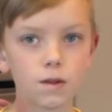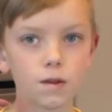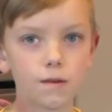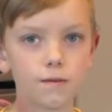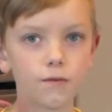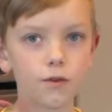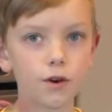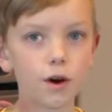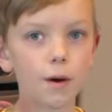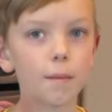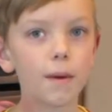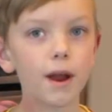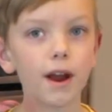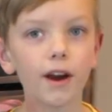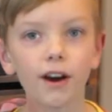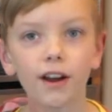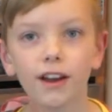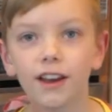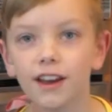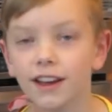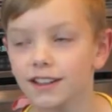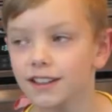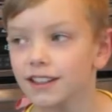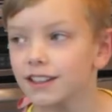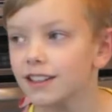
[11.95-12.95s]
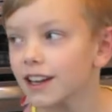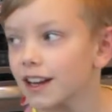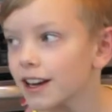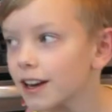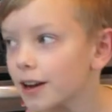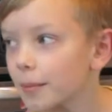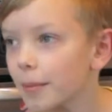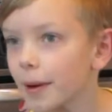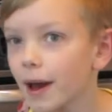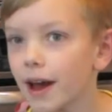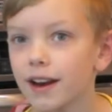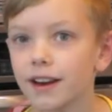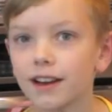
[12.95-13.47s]
for Americans it's
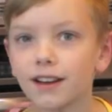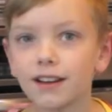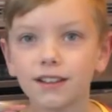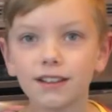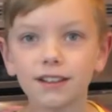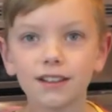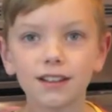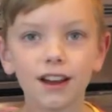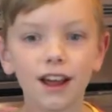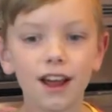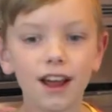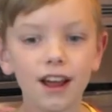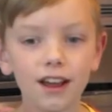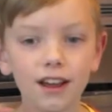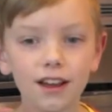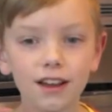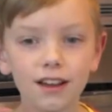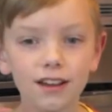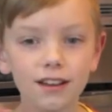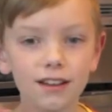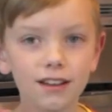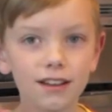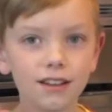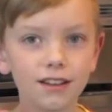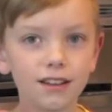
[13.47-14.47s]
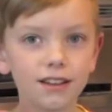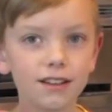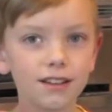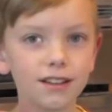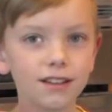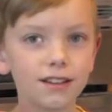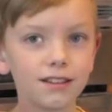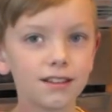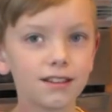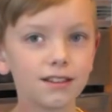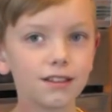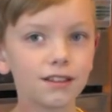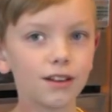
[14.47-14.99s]
Independence Day,
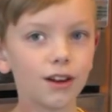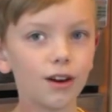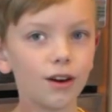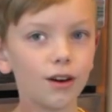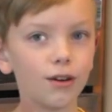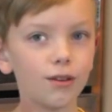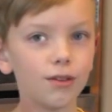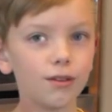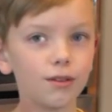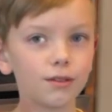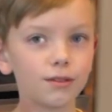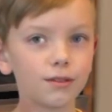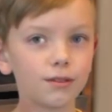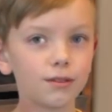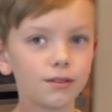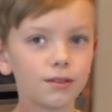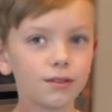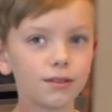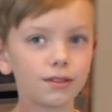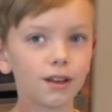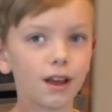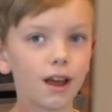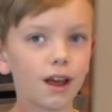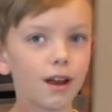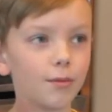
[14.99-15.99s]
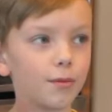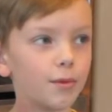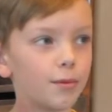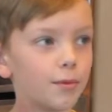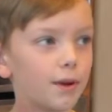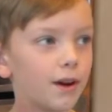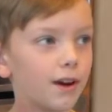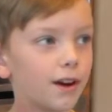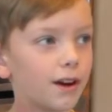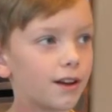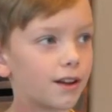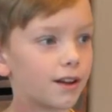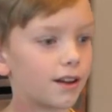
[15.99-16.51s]
so I'm
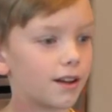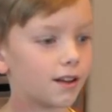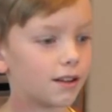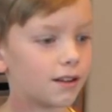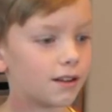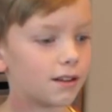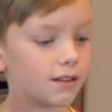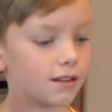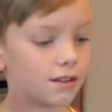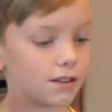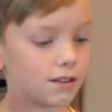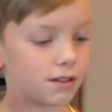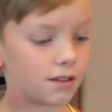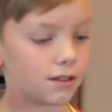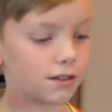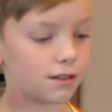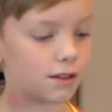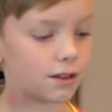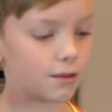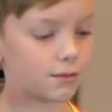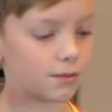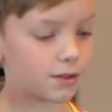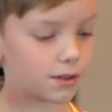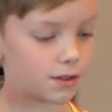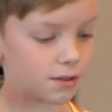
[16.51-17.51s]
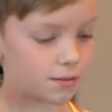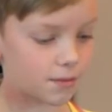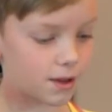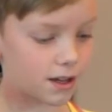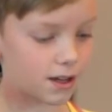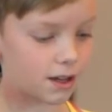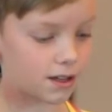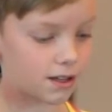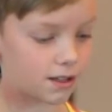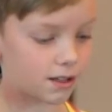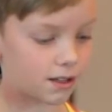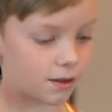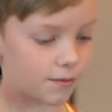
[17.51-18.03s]
American, so I'm gonna
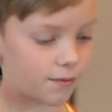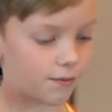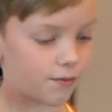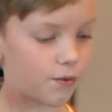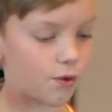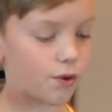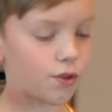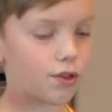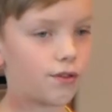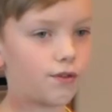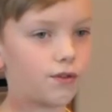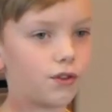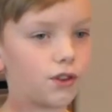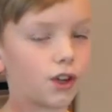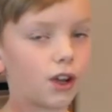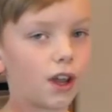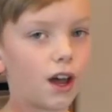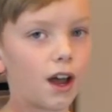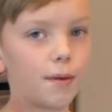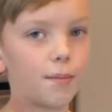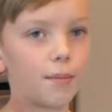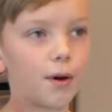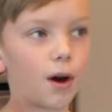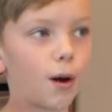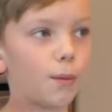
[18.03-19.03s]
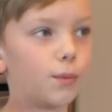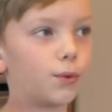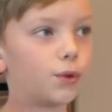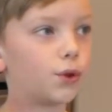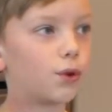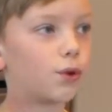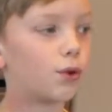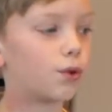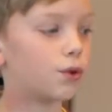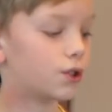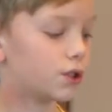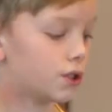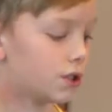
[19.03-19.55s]
make some 4th of July
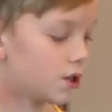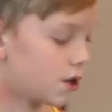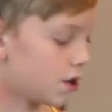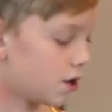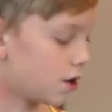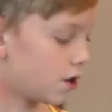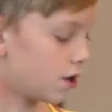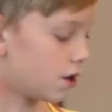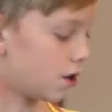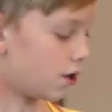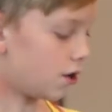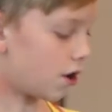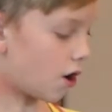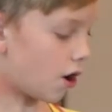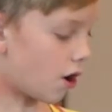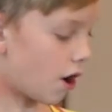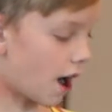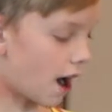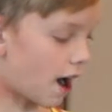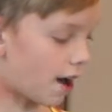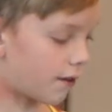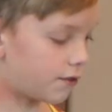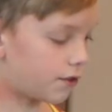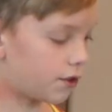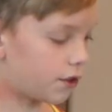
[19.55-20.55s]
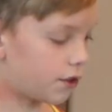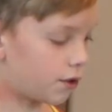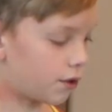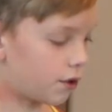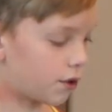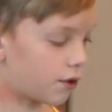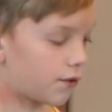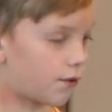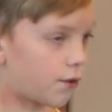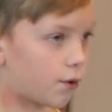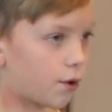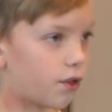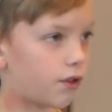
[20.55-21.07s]
popsicles. You don't have to do
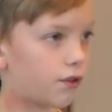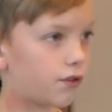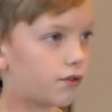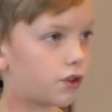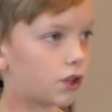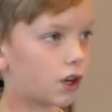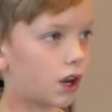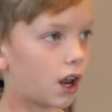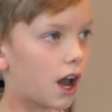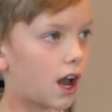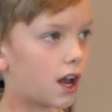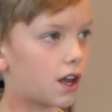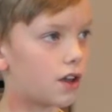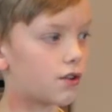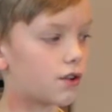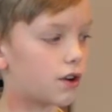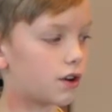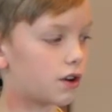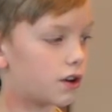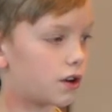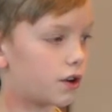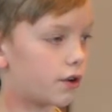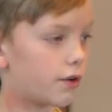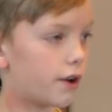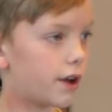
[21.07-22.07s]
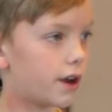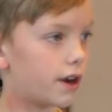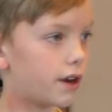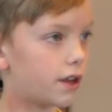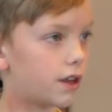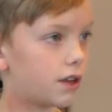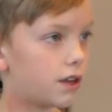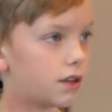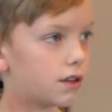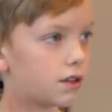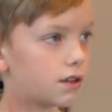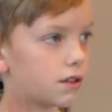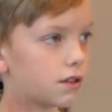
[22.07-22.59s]
this 4th of July, you can do
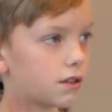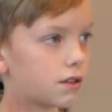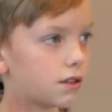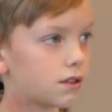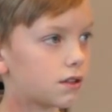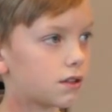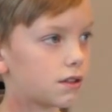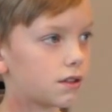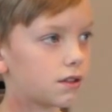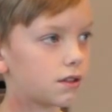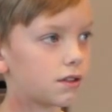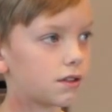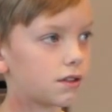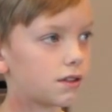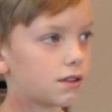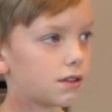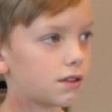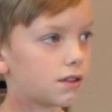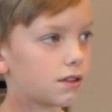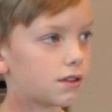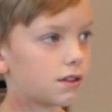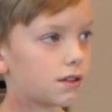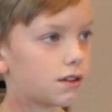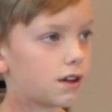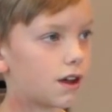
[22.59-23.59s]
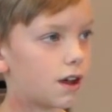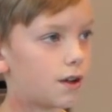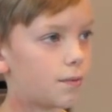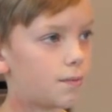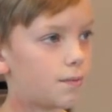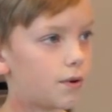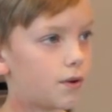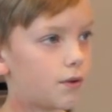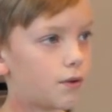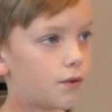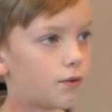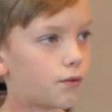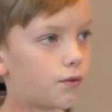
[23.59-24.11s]
any
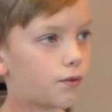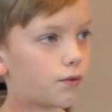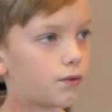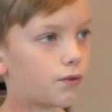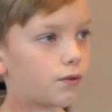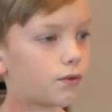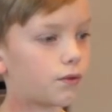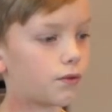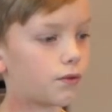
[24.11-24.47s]
type of